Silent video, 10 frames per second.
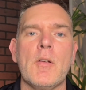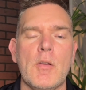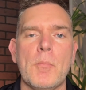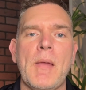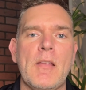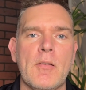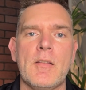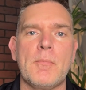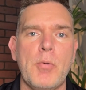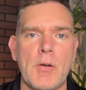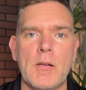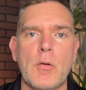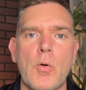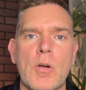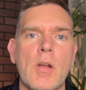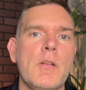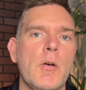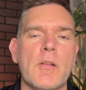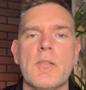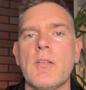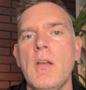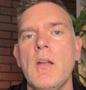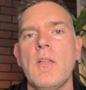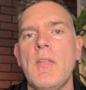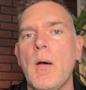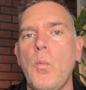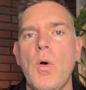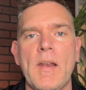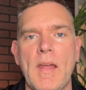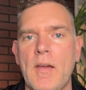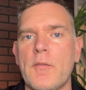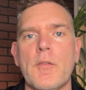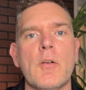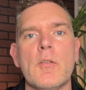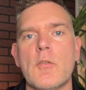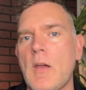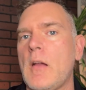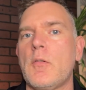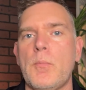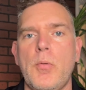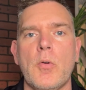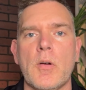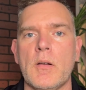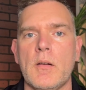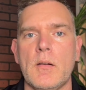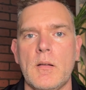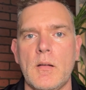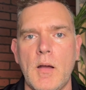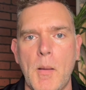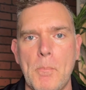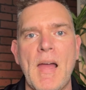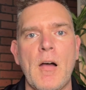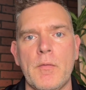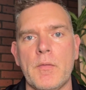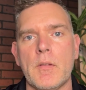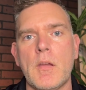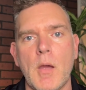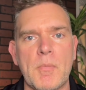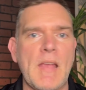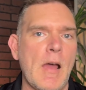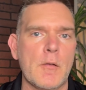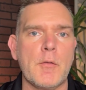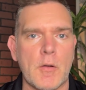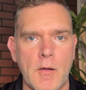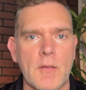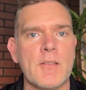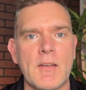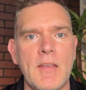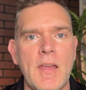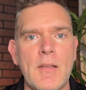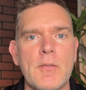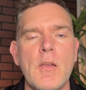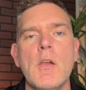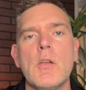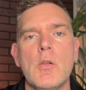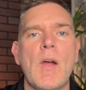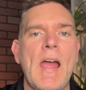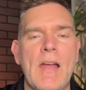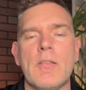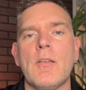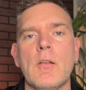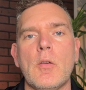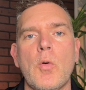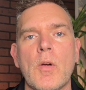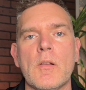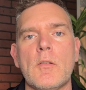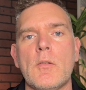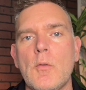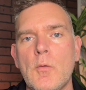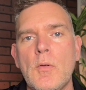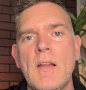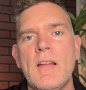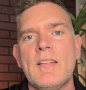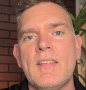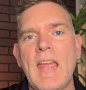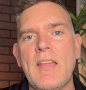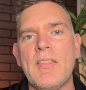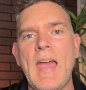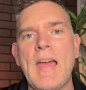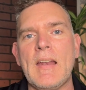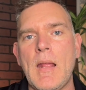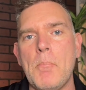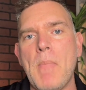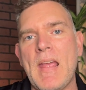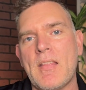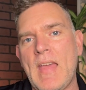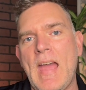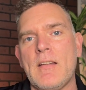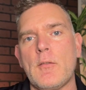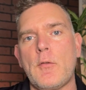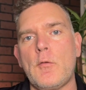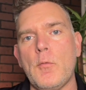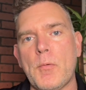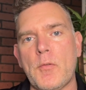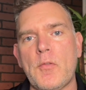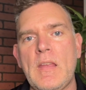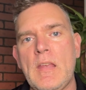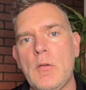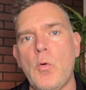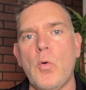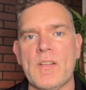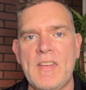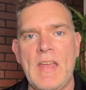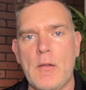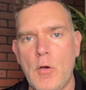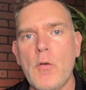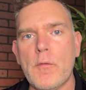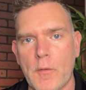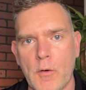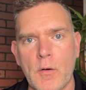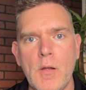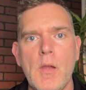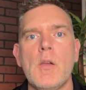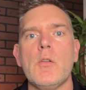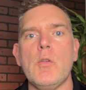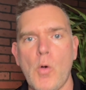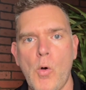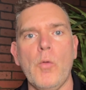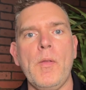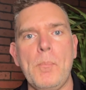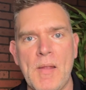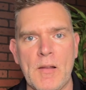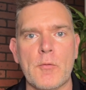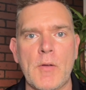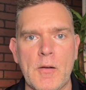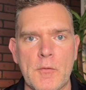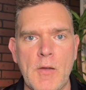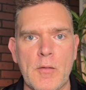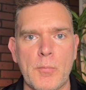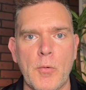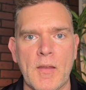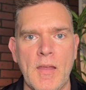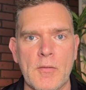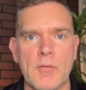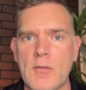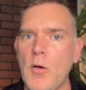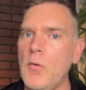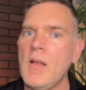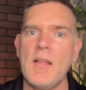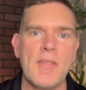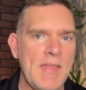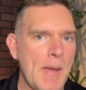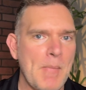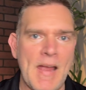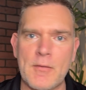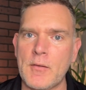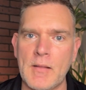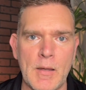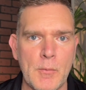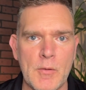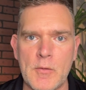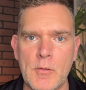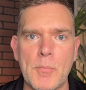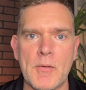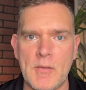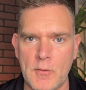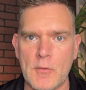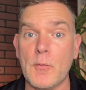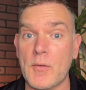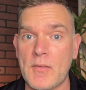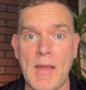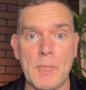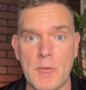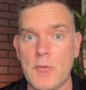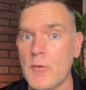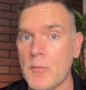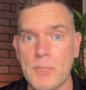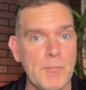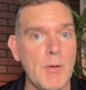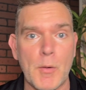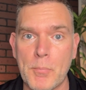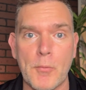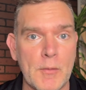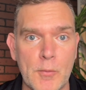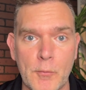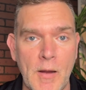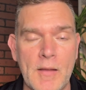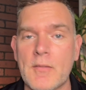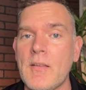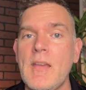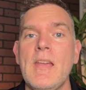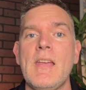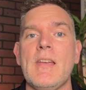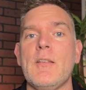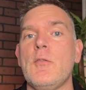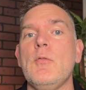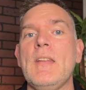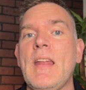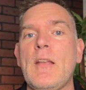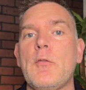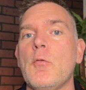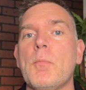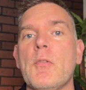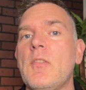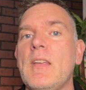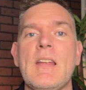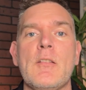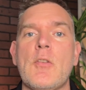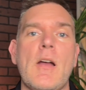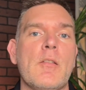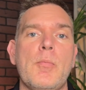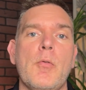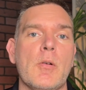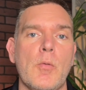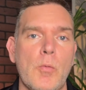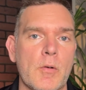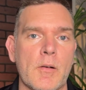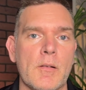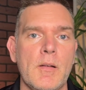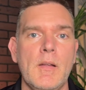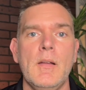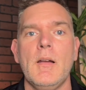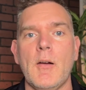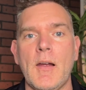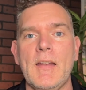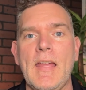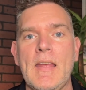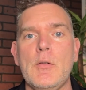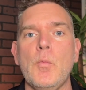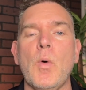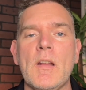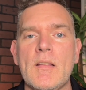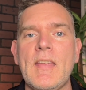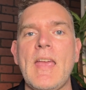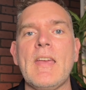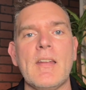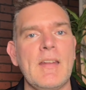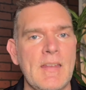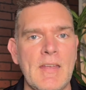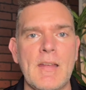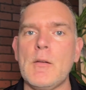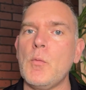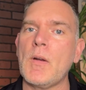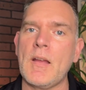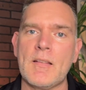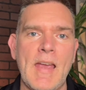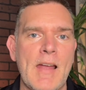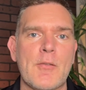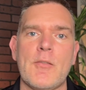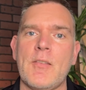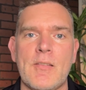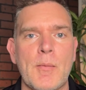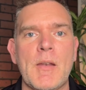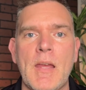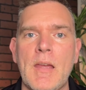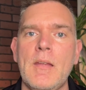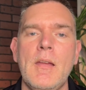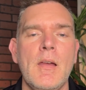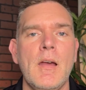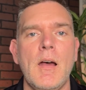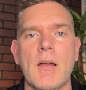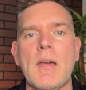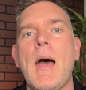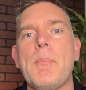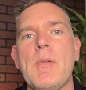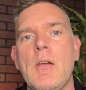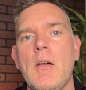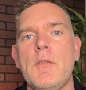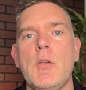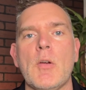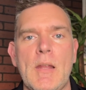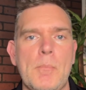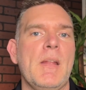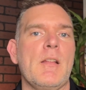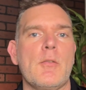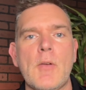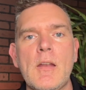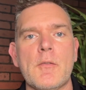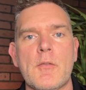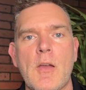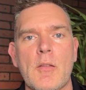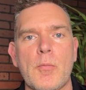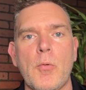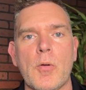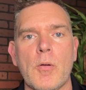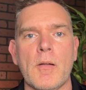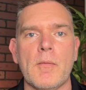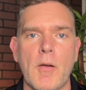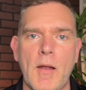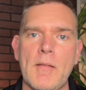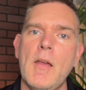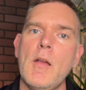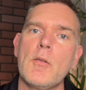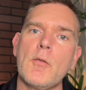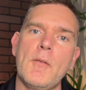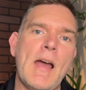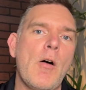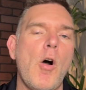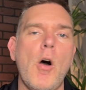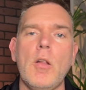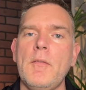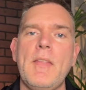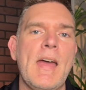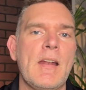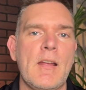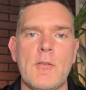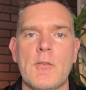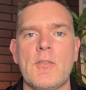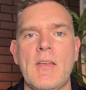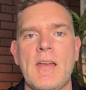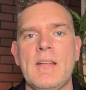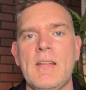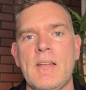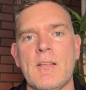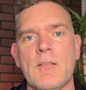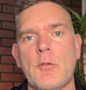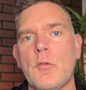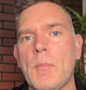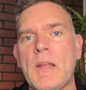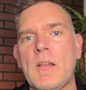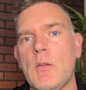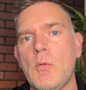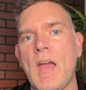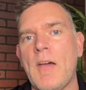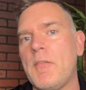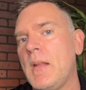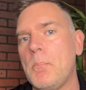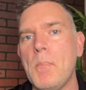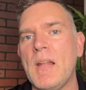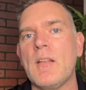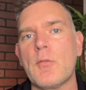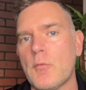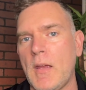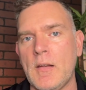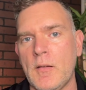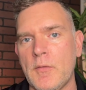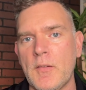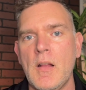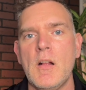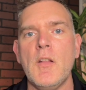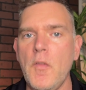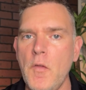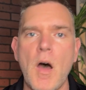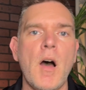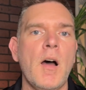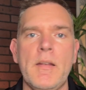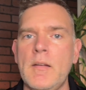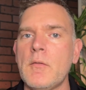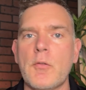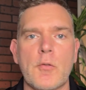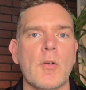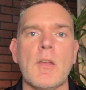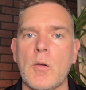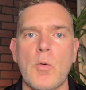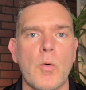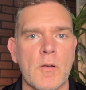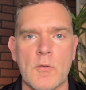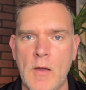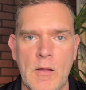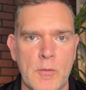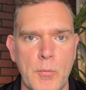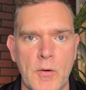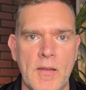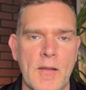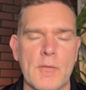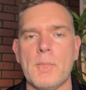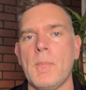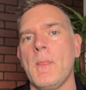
you're basically putting the court on notice that whatever child support amount comes out of your custody case, you are asking the court to take that and make that supersede or take over your old administrative child support case. So that magic language in your petition to establish your parental rights is you need a superseding child support order. All right. And you want to attach as Exhibit A, a copy of your administrative child support order. All right. So now all of that I just said is assuming that you have an administrative non-circuit court child support case.